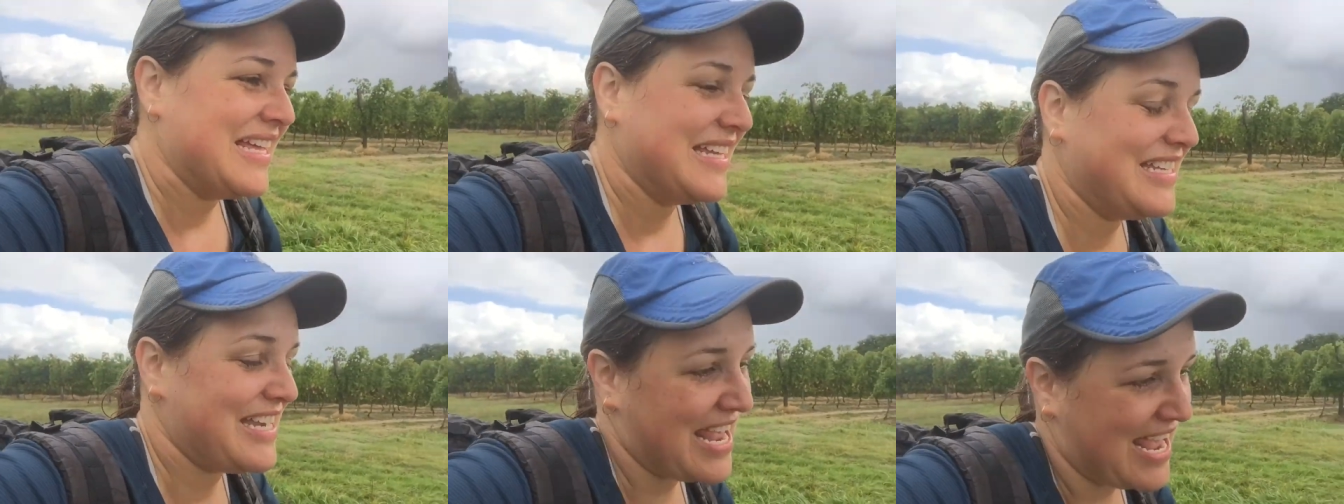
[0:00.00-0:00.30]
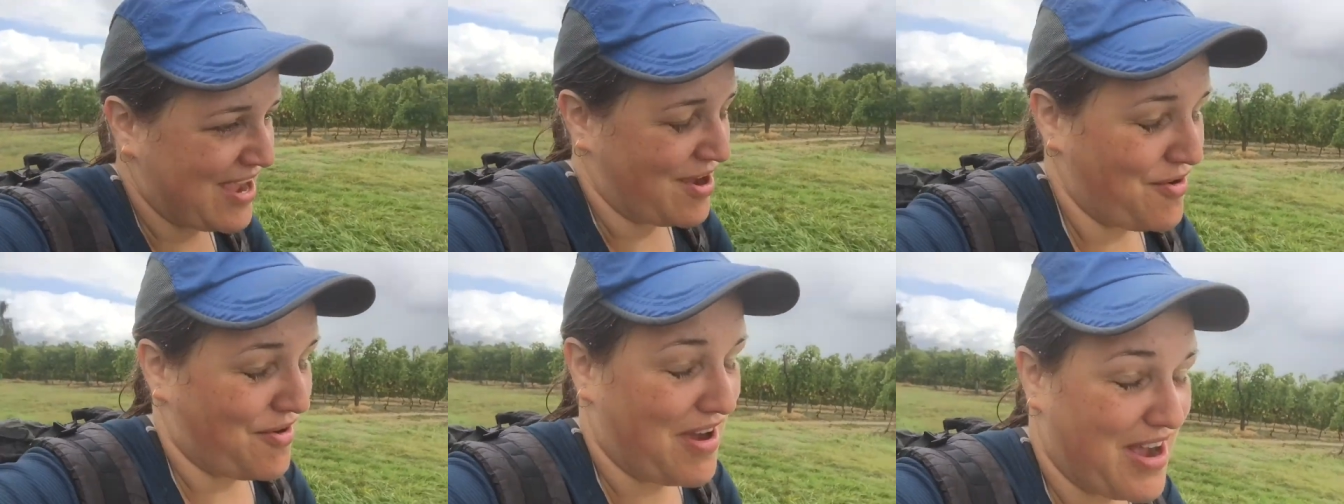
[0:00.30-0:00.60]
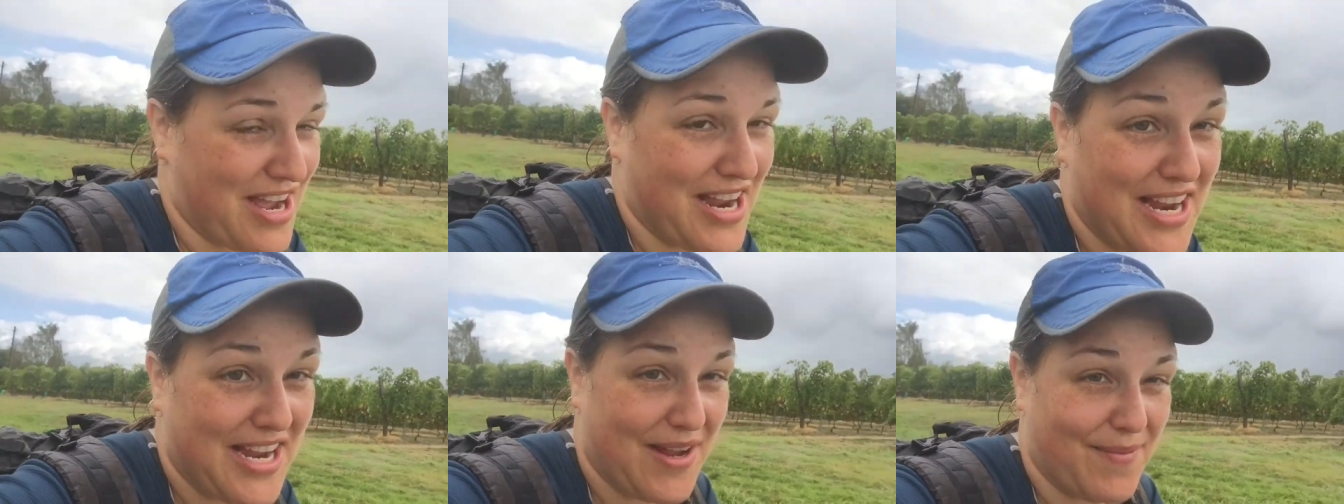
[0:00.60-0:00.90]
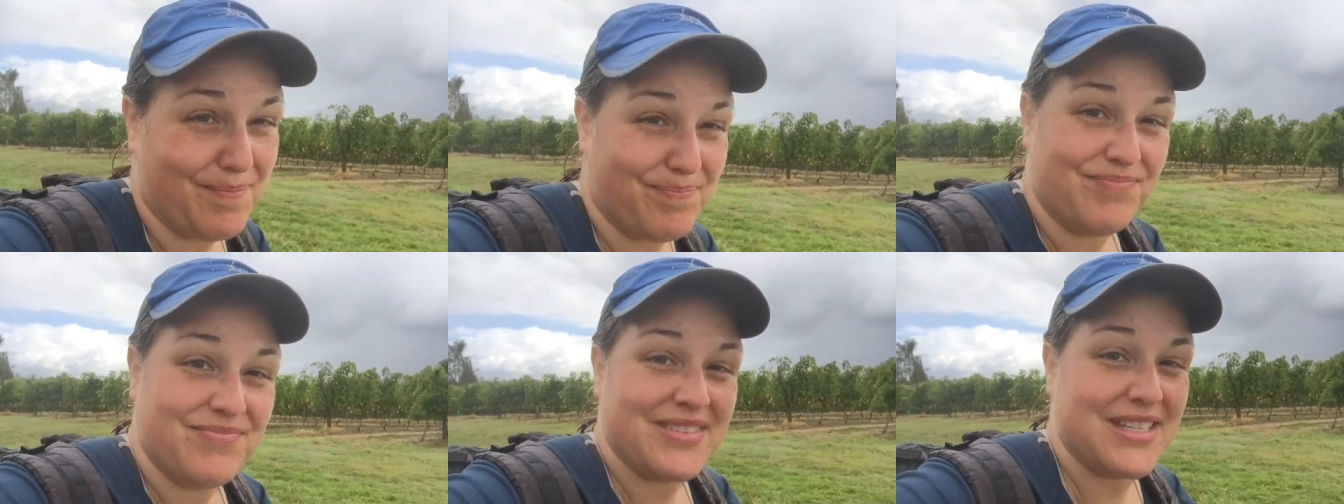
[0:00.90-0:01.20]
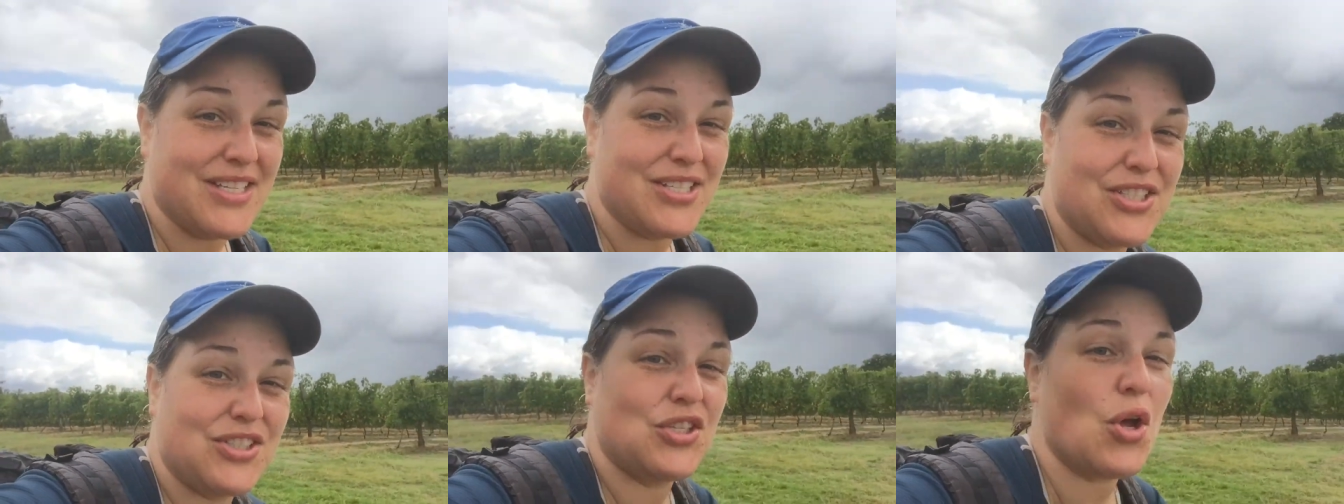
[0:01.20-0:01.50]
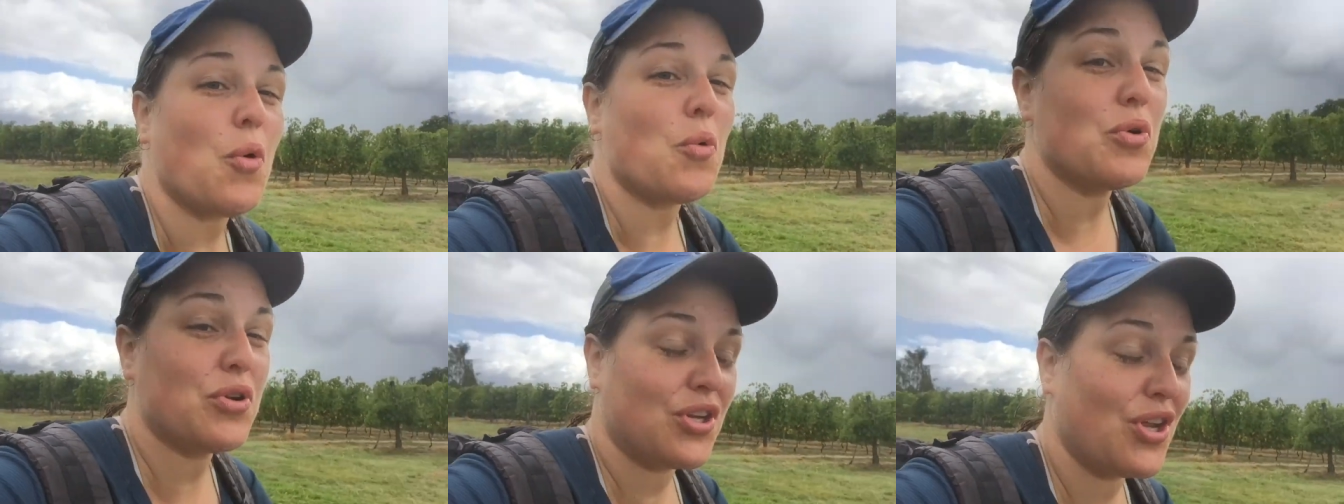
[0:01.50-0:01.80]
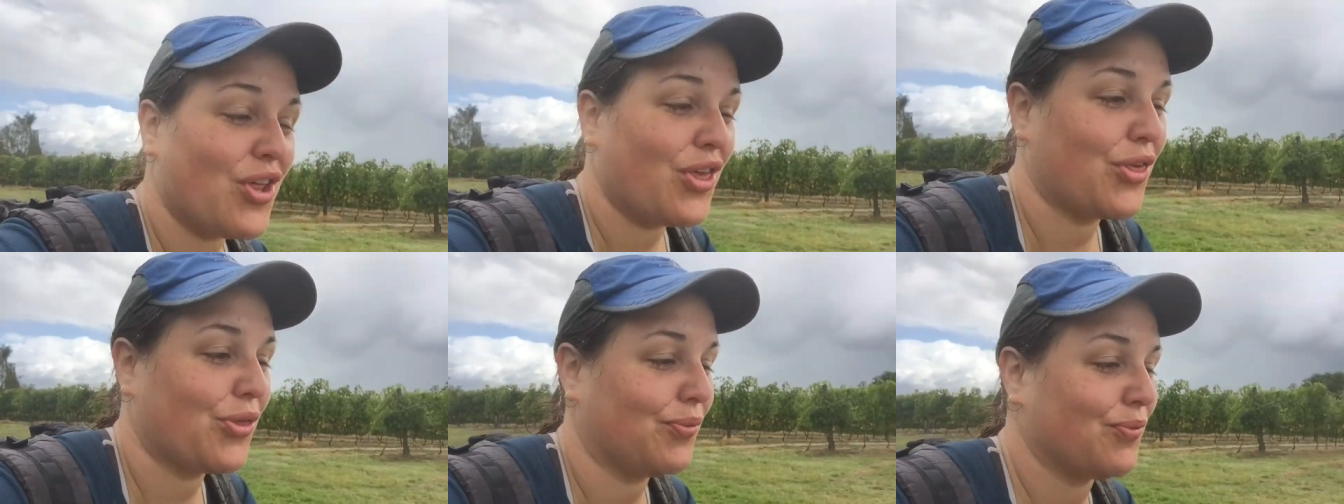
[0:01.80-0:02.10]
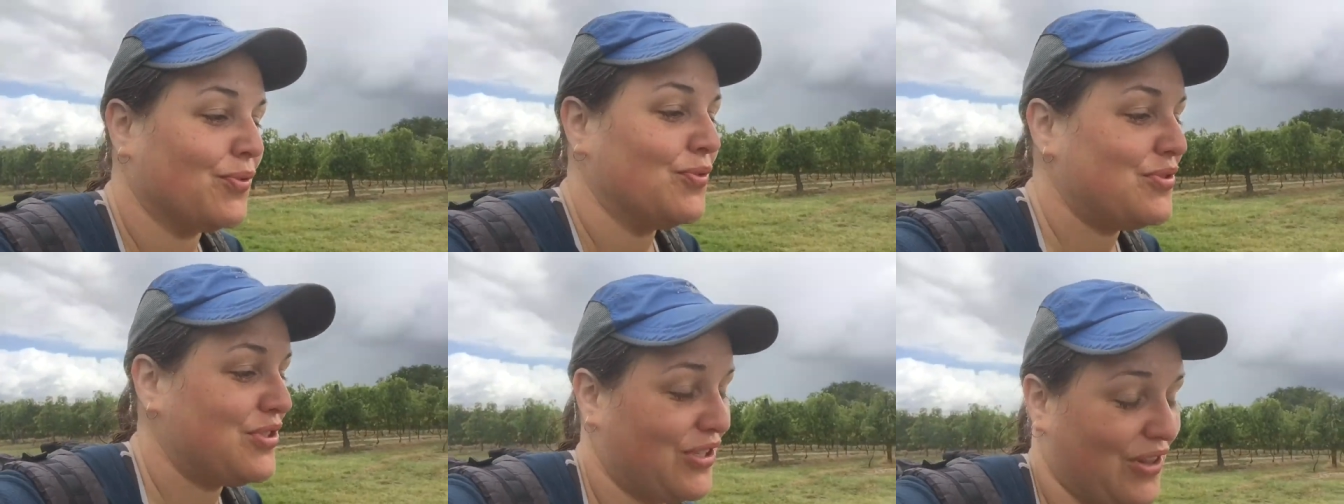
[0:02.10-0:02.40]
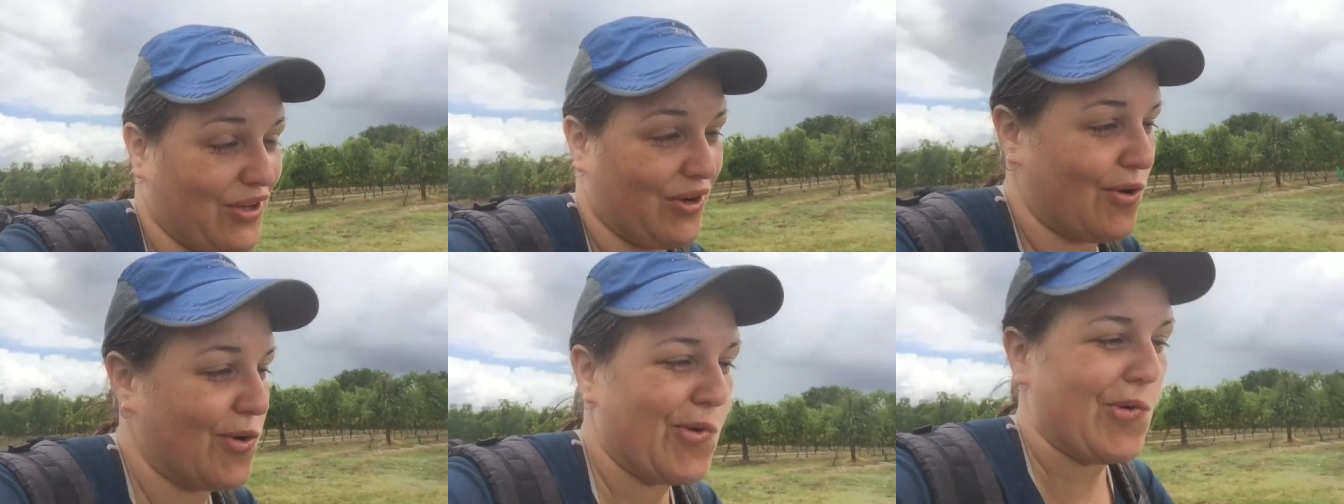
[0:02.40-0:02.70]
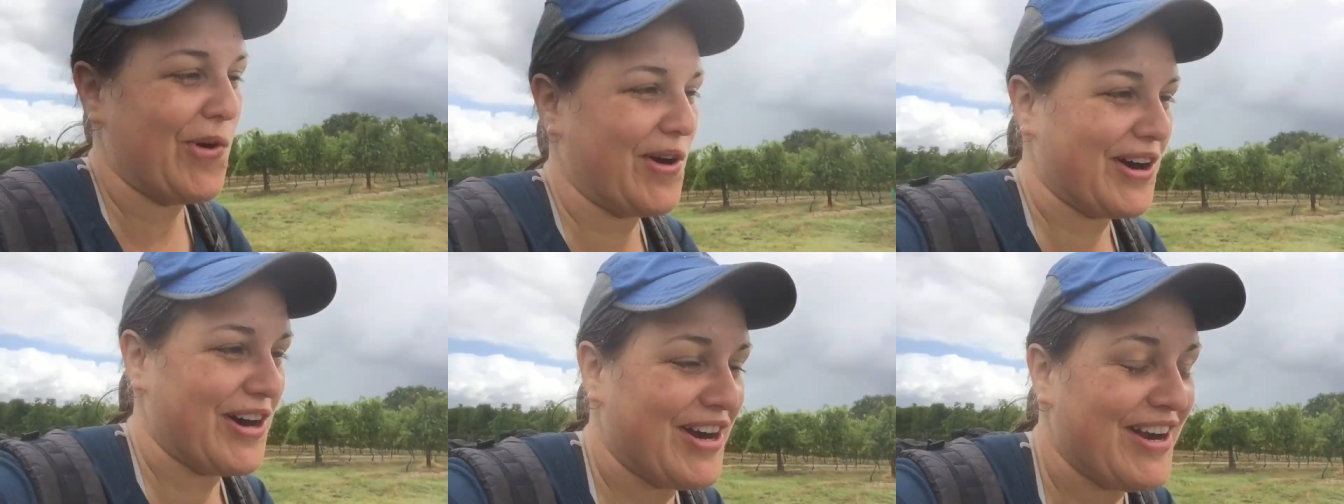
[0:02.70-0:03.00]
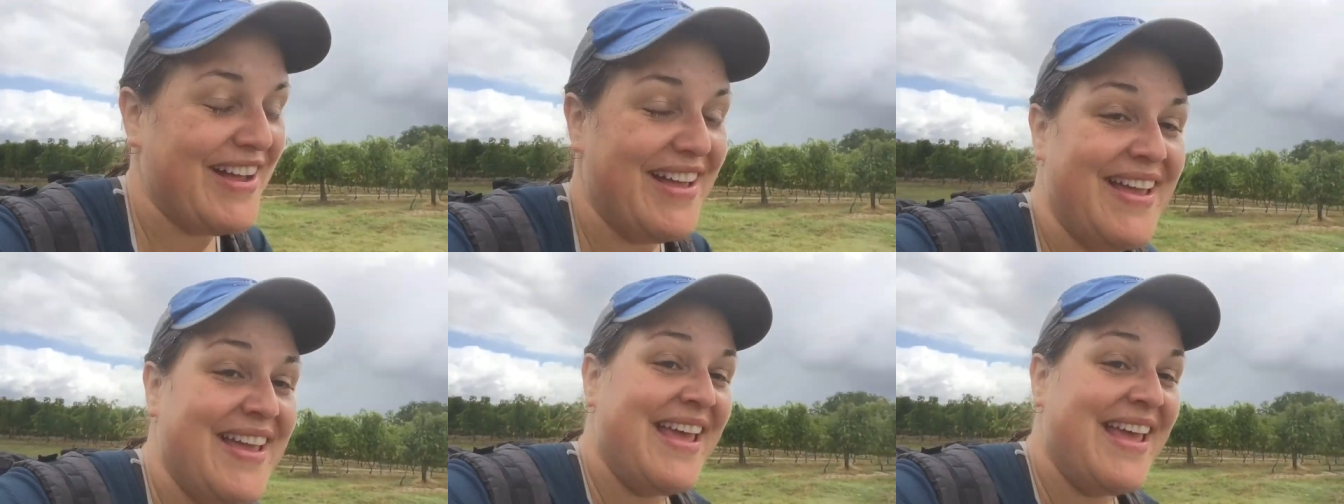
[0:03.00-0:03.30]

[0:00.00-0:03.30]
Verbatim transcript: Now I am soaked through to the core